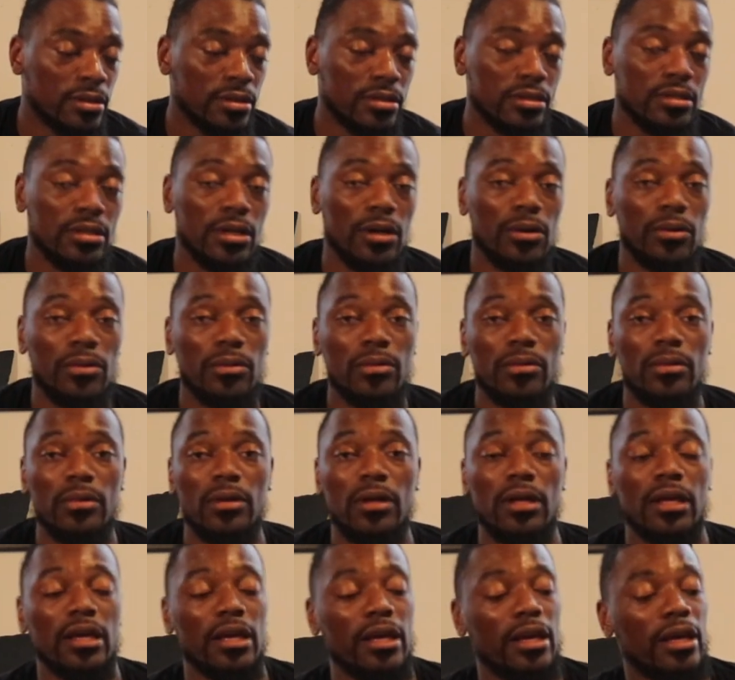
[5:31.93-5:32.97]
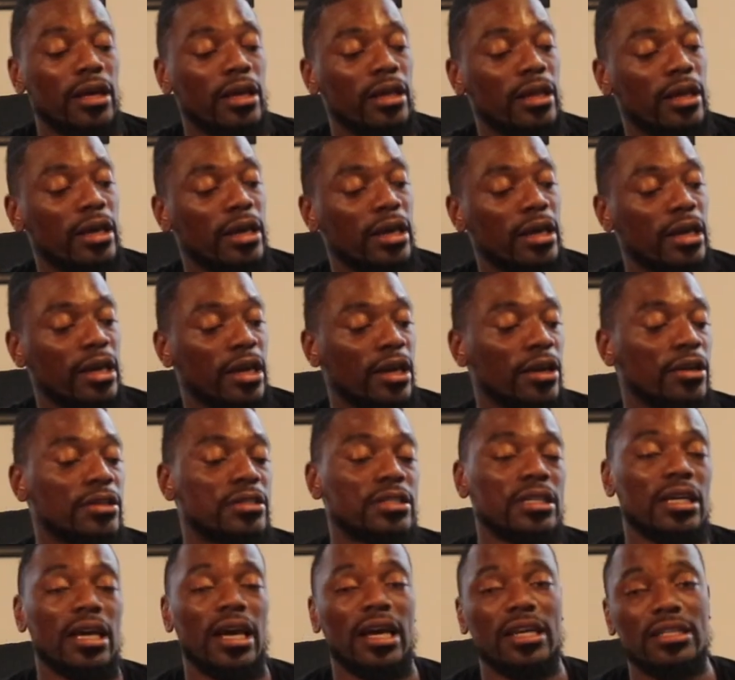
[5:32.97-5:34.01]
So here
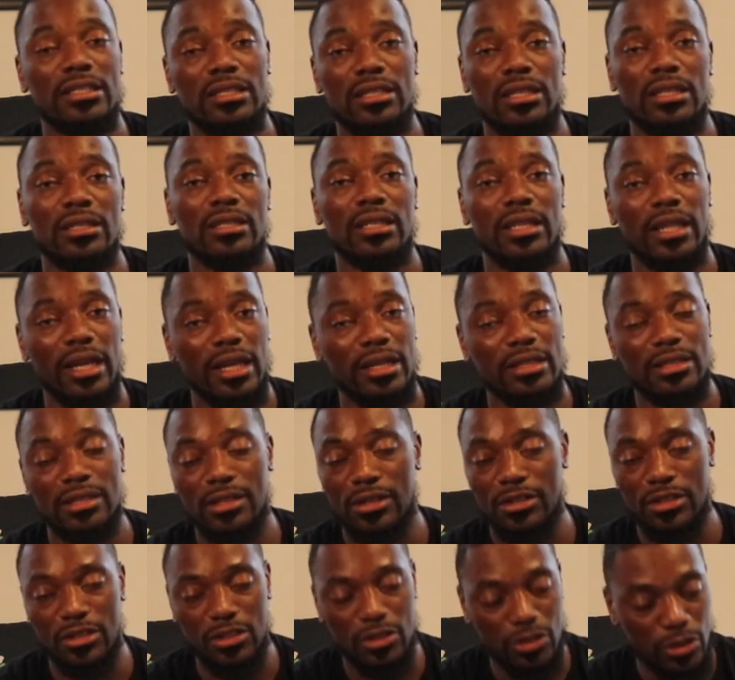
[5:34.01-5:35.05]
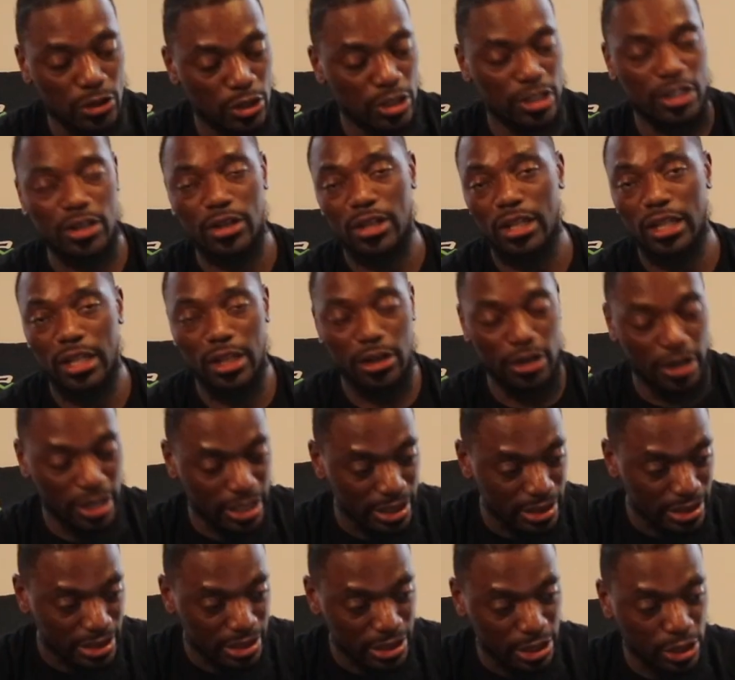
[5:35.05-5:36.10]
she has just lettuce. There's
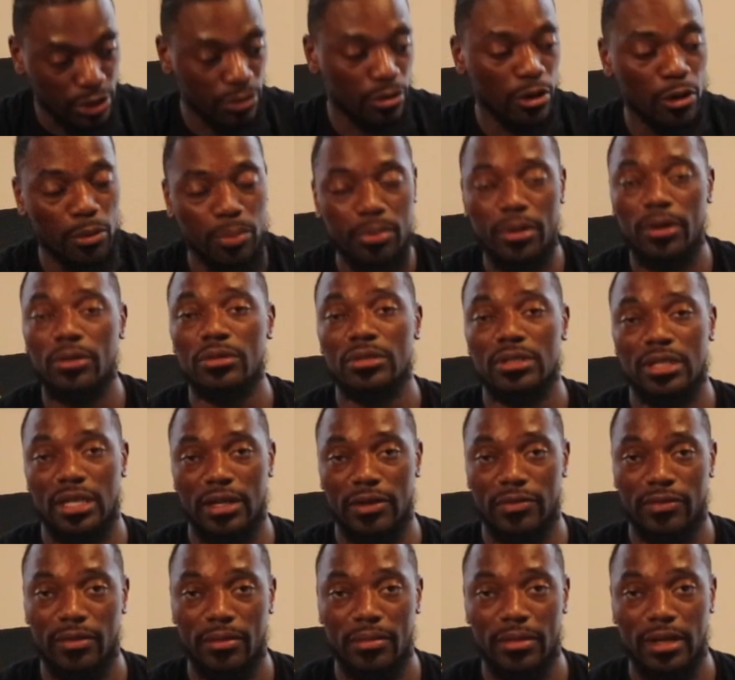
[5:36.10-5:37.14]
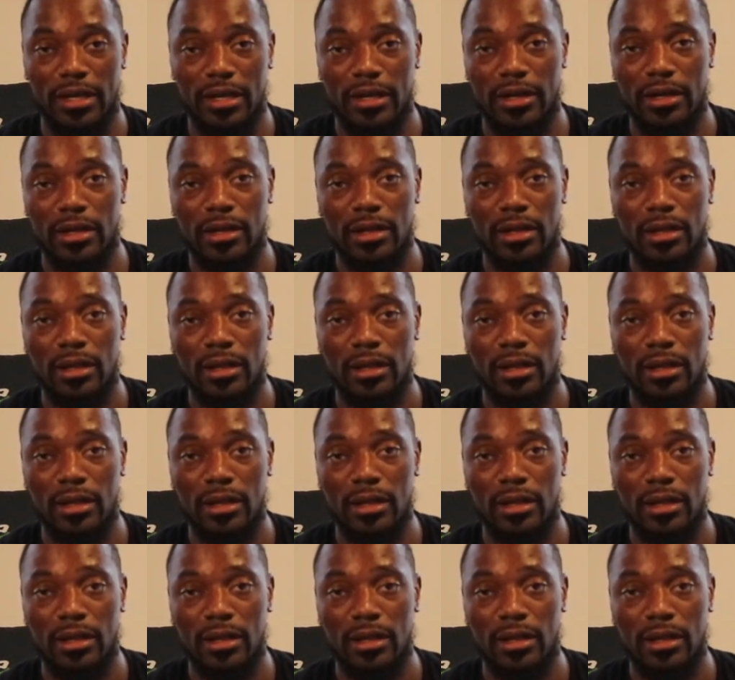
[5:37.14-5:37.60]
literally zero protein from there.